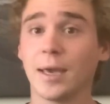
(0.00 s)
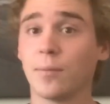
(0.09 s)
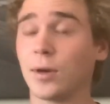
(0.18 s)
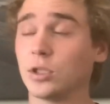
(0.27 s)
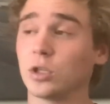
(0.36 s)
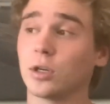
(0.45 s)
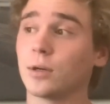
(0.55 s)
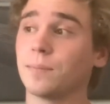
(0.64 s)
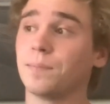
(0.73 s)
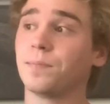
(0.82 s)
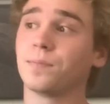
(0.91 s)
When
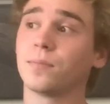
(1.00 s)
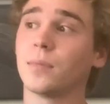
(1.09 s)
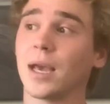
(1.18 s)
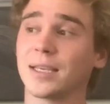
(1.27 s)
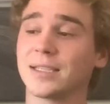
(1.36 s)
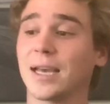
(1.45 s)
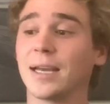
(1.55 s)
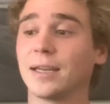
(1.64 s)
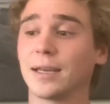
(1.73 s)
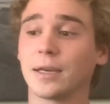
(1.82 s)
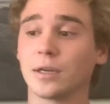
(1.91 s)
you're
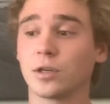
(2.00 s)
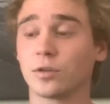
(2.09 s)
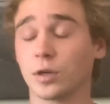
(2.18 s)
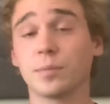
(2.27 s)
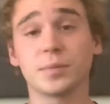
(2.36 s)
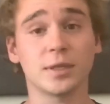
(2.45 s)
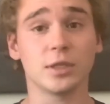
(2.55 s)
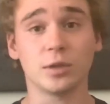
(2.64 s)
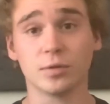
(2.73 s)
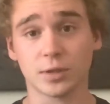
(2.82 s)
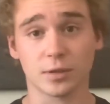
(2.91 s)
assigning groups and
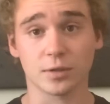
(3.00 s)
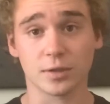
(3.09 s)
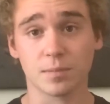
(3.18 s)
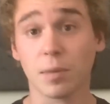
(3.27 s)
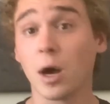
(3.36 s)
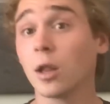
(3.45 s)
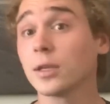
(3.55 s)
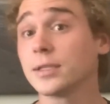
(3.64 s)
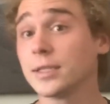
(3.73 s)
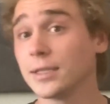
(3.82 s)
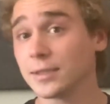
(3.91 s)
users
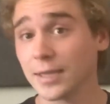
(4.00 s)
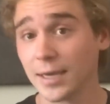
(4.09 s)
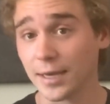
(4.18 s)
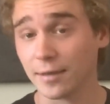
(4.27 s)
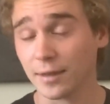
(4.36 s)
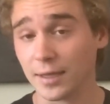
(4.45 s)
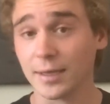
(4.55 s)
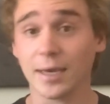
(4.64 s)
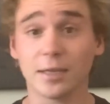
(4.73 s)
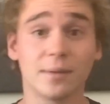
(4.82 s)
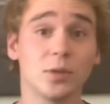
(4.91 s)
policies in
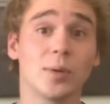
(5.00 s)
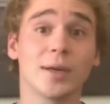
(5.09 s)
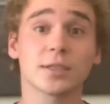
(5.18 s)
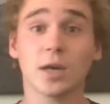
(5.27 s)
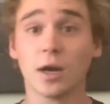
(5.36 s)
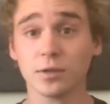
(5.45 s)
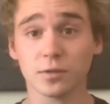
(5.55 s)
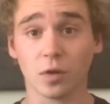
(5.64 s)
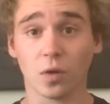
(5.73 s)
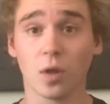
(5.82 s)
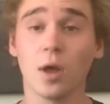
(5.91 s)
the AWS
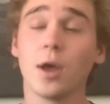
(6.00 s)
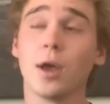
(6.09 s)
console,